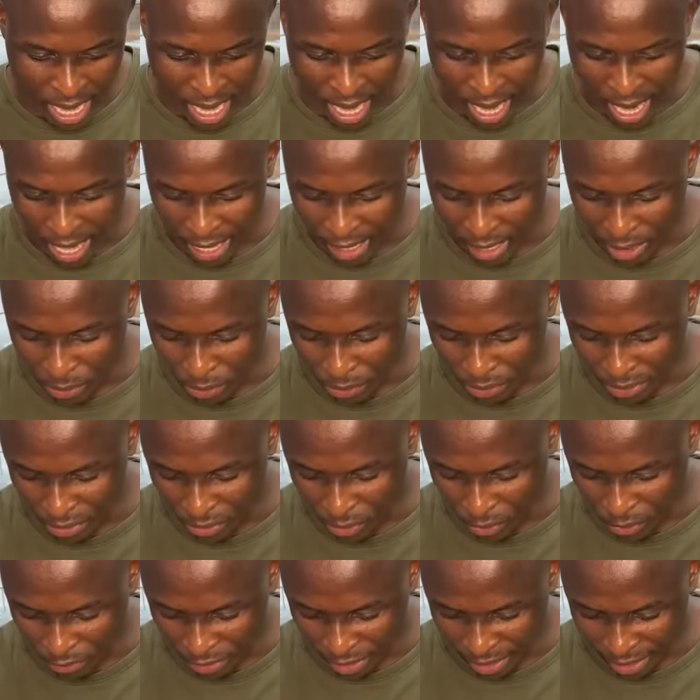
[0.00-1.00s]
Hello,
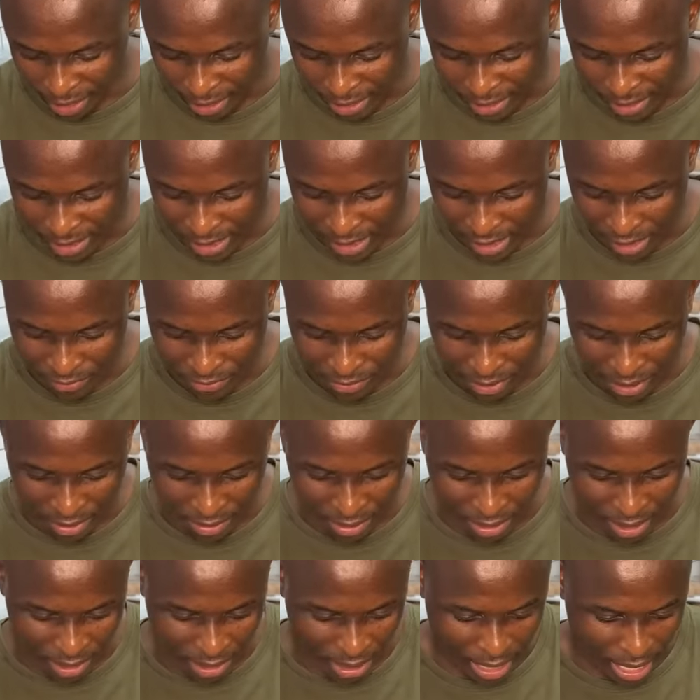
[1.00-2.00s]
Koree and Sylvia.
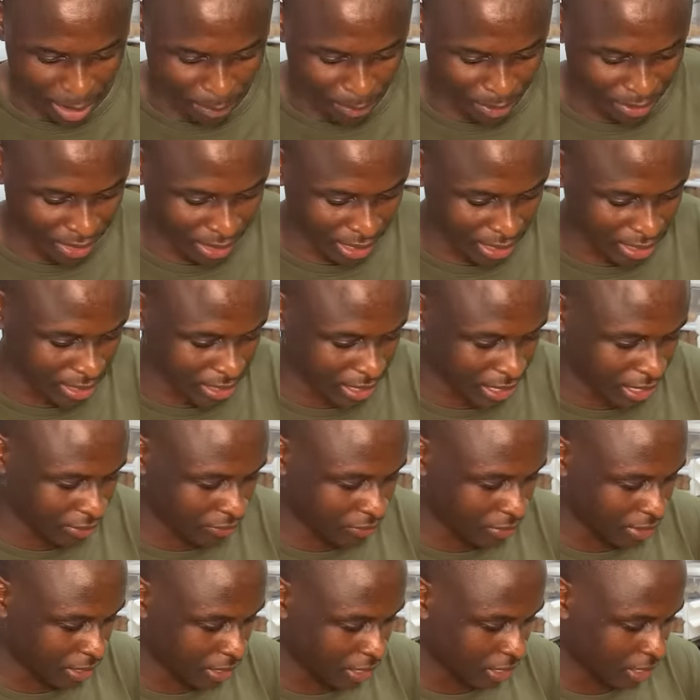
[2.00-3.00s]
Th happy
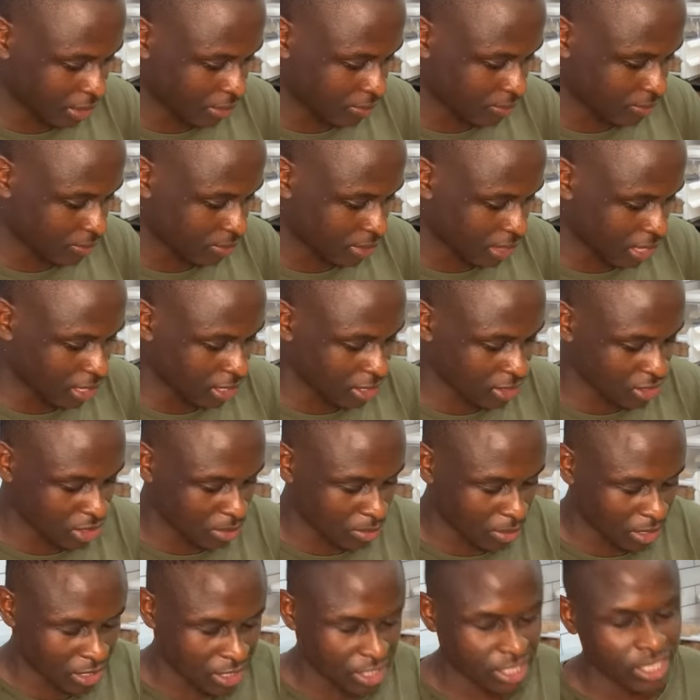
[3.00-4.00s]
Thanksgiving Eve. Thank you so
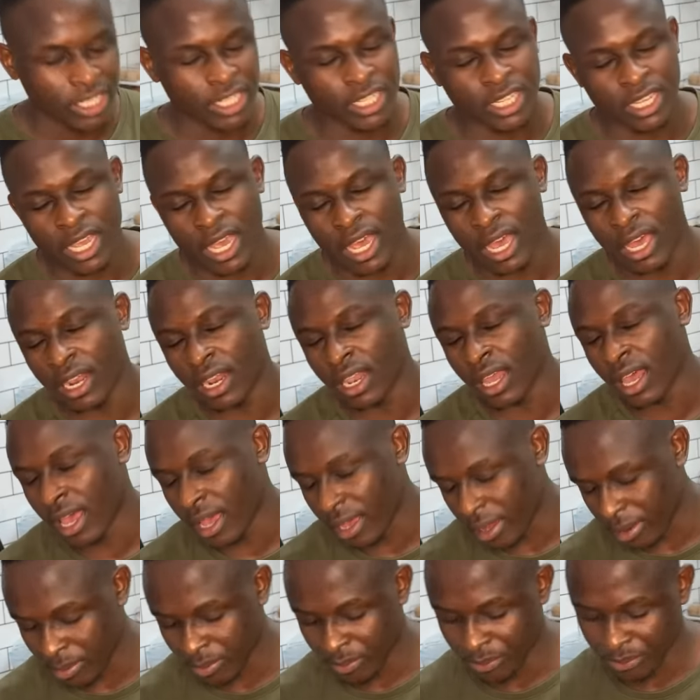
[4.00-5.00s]
much,
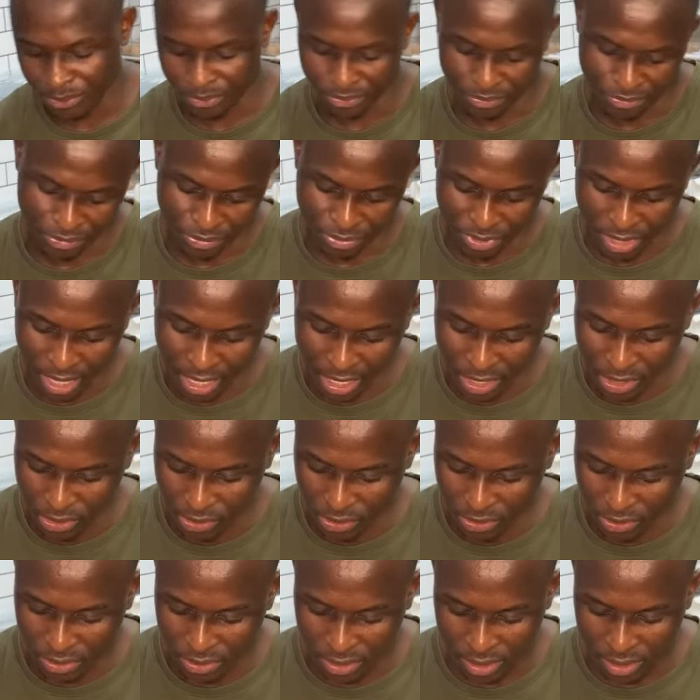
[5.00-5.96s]
ELM. Thank you.